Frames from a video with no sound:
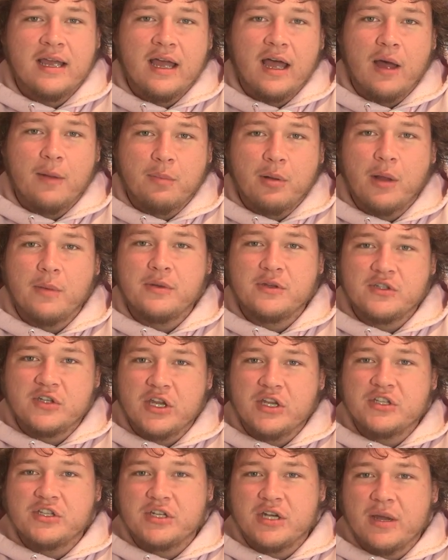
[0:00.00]
I'll probably
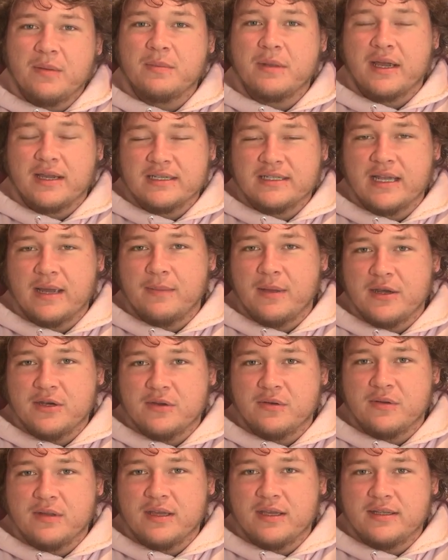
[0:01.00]
change it up next time I
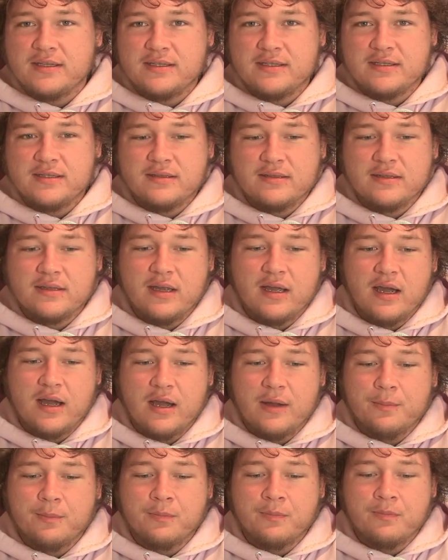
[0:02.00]
do these.
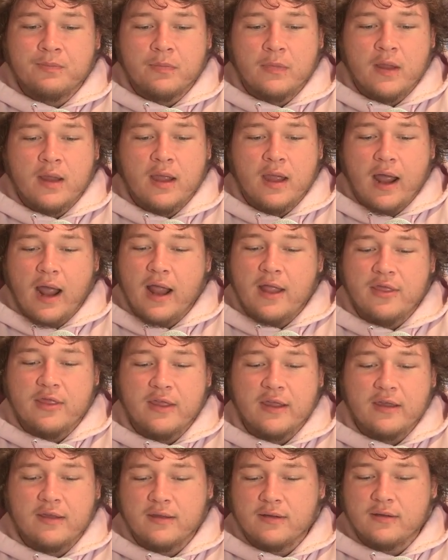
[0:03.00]
I
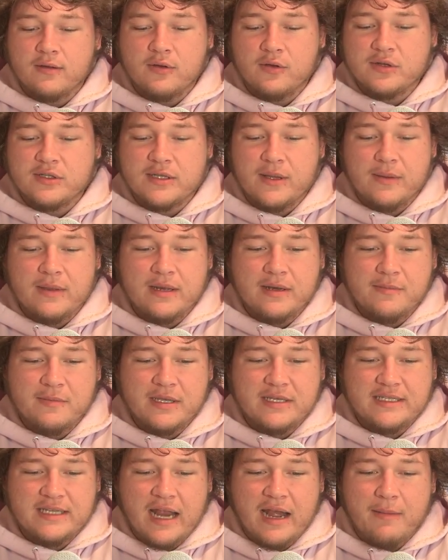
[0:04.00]
think there's something to be
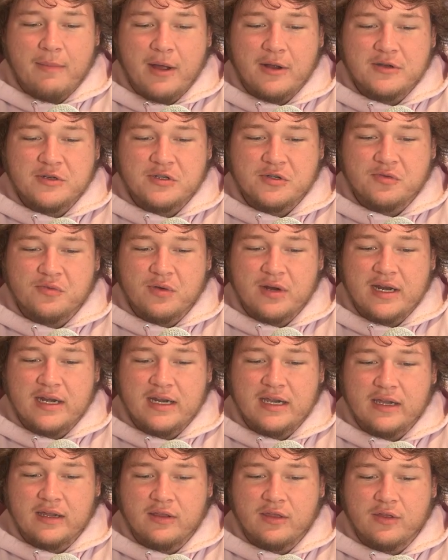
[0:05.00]
said about just
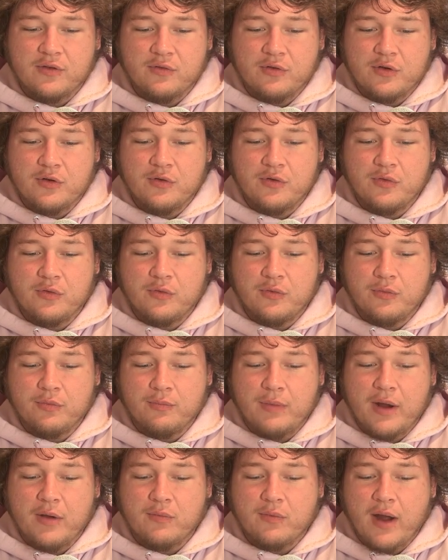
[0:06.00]
reading through
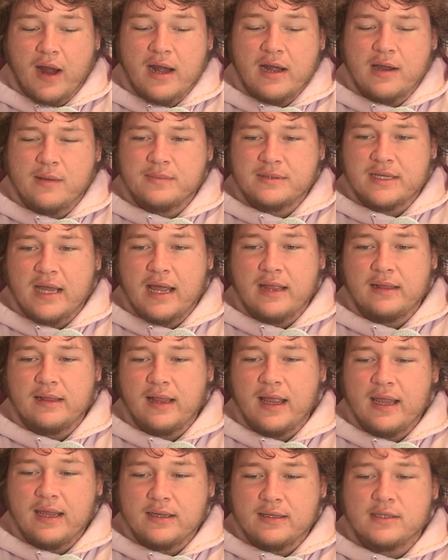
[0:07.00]
my write-ups. I
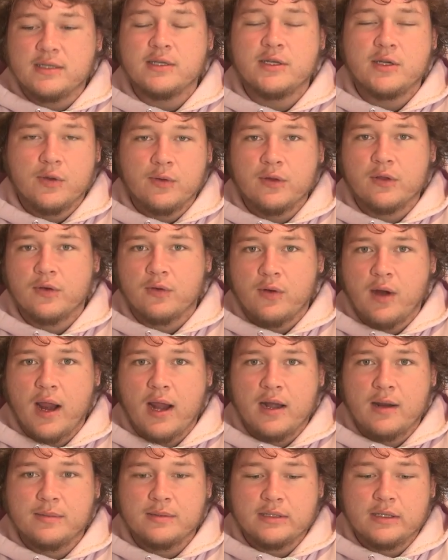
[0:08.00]
like doing the
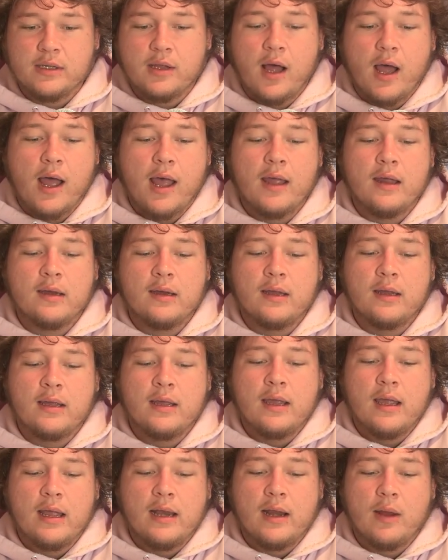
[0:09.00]
write-ups a lot,
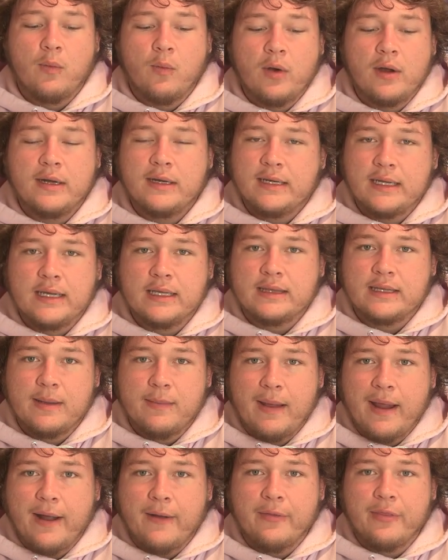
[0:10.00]
and I wanted to get them
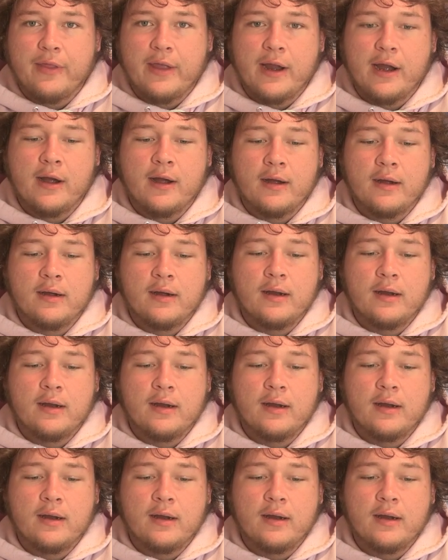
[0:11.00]
out there.